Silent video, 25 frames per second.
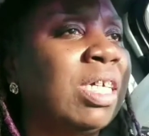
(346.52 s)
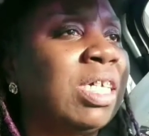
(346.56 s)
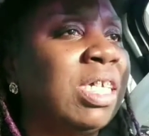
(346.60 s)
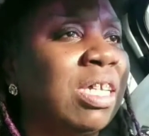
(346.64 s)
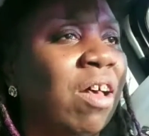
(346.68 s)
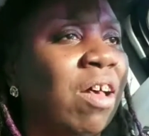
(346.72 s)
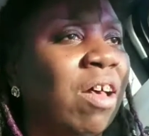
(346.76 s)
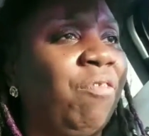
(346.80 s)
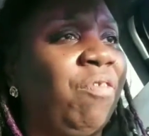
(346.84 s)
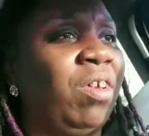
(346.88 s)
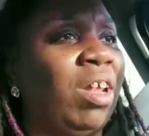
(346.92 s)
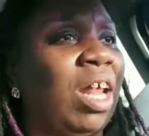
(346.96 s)

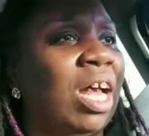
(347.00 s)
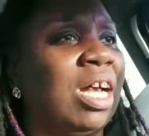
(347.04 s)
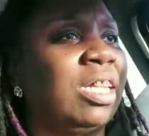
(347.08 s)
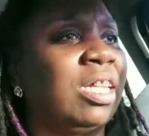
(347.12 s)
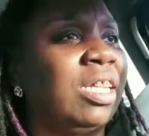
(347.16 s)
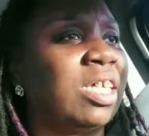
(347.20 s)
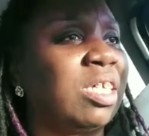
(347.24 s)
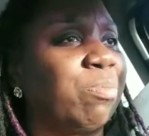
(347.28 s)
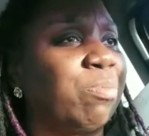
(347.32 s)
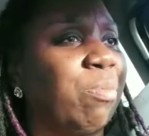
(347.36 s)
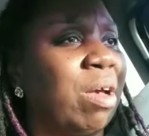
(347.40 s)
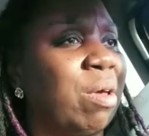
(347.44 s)
because I
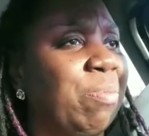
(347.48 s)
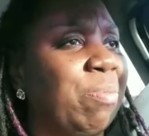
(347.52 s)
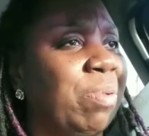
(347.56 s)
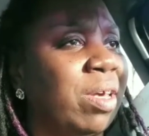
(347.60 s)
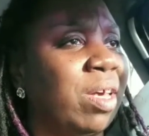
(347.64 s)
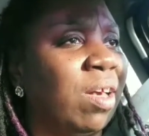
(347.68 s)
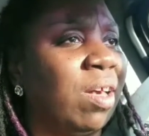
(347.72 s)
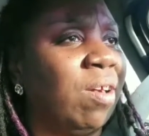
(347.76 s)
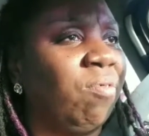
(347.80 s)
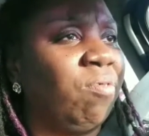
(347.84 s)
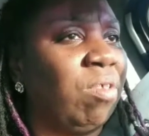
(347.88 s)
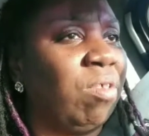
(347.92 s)
feel like this
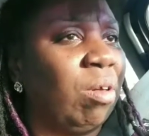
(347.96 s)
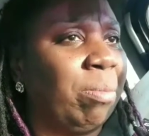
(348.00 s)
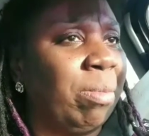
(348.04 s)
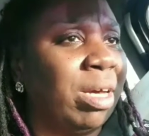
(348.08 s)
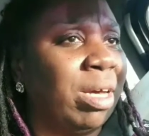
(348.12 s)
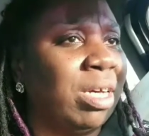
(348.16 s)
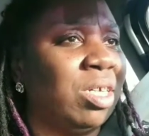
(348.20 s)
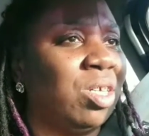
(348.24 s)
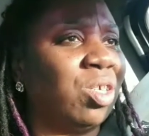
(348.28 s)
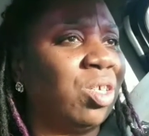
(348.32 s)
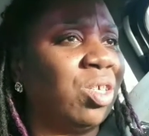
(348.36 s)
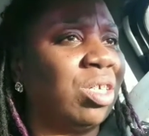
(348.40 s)
might be
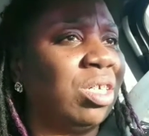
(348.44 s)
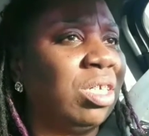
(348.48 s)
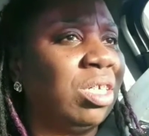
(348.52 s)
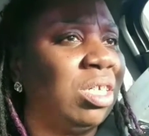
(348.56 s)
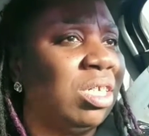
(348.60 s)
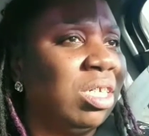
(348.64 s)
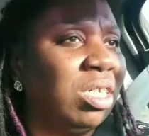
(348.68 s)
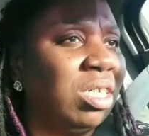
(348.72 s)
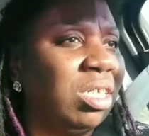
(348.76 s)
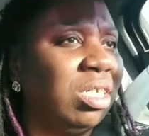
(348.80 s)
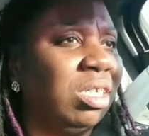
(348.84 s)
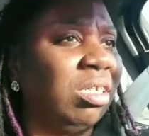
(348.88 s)

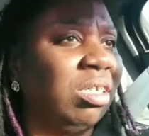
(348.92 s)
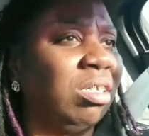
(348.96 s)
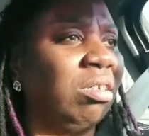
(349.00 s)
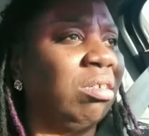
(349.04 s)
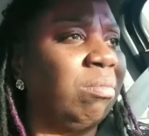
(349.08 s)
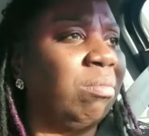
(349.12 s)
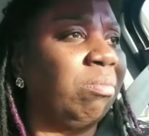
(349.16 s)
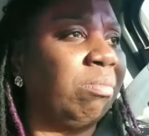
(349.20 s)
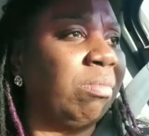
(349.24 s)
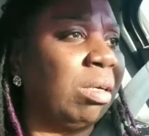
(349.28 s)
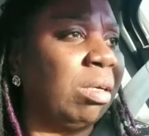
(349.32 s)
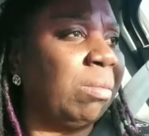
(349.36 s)
inflammation,
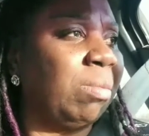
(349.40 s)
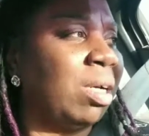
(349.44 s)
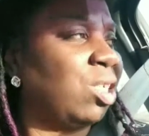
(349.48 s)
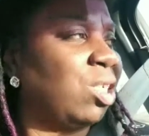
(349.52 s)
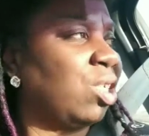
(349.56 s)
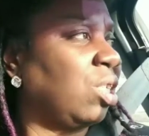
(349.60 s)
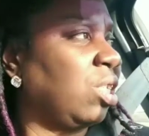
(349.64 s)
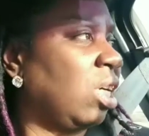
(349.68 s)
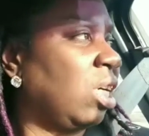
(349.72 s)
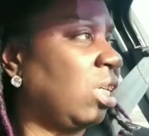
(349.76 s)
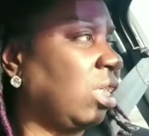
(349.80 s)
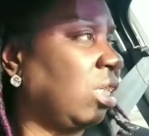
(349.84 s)

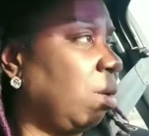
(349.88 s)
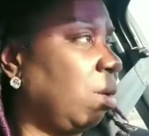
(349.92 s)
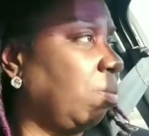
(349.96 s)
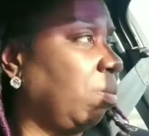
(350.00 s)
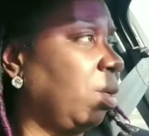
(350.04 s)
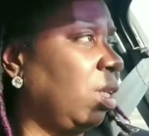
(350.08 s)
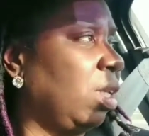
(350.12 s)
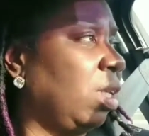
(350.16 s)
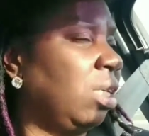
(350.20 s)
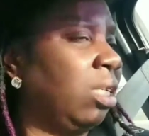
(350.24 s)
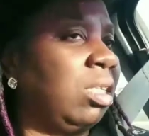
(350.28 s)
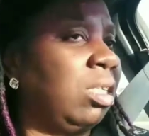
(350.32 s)
maybe I should
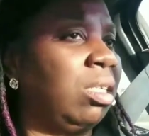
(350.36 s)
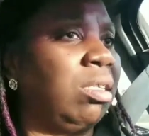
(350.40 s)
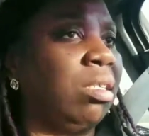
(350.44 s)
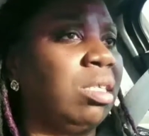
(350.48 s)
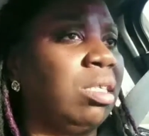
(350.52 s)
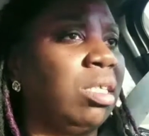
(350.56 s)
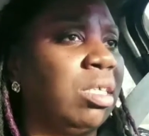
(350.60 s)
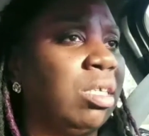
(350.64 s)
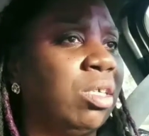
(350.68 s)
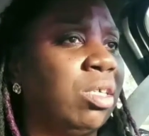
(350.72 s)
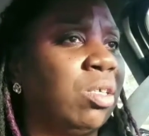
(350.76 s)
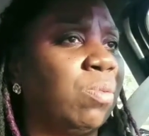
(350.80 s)
take something
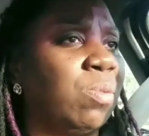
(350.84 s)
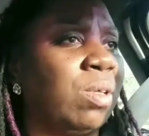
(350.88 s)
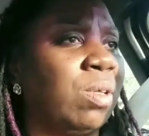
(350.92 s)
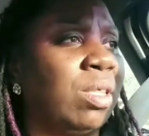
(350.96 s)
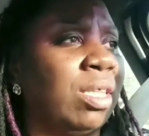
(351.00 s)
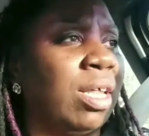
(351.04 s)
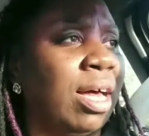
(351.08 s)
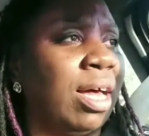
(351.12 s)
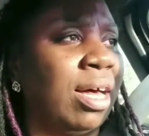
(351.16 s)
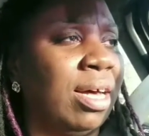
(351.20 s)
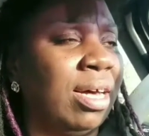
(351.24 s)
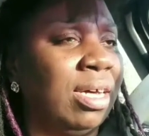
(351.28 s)
that
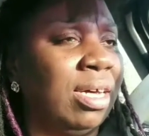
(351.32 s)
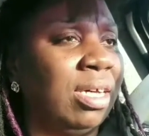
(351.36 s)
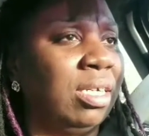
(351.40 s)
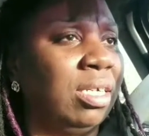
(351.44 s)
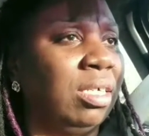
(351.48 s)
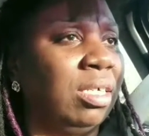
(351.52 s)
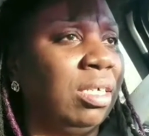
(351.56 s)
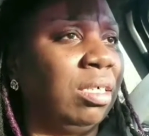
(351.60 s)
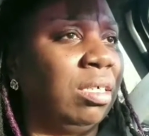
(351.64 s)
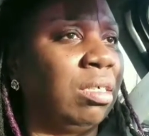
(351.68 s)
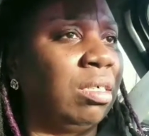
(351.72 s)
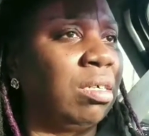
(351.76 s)
deals with
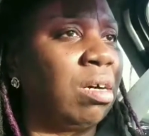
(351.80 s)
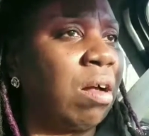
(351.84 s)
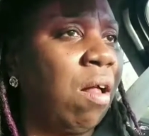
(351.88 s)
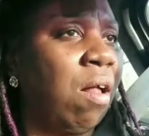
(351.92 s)
that.